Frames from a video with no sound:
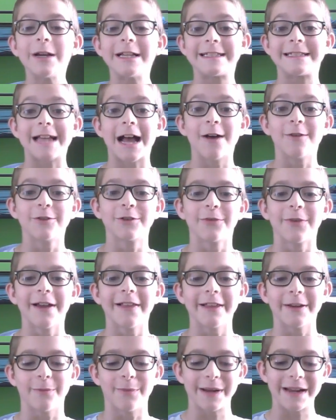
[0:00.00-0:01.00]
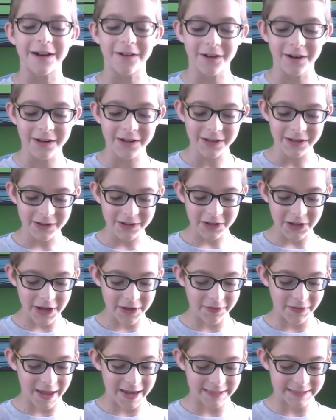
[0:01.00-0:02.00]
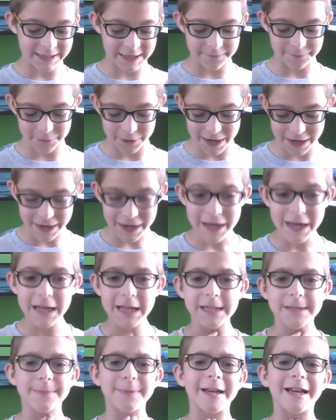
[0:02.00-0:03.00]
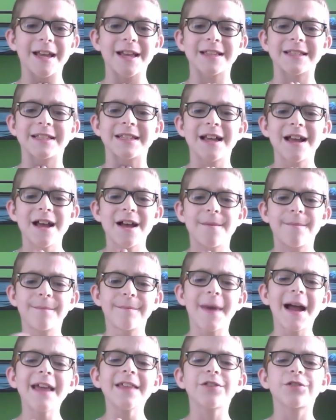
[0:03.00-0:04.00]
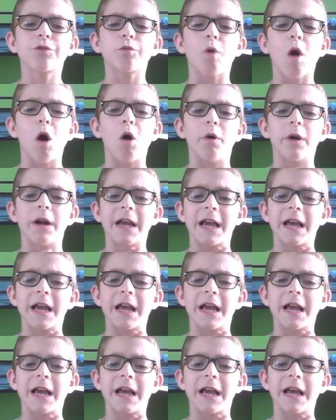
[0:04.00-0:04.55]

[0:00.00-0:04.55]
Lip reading: sounds really weird and, like, different, it's because my throat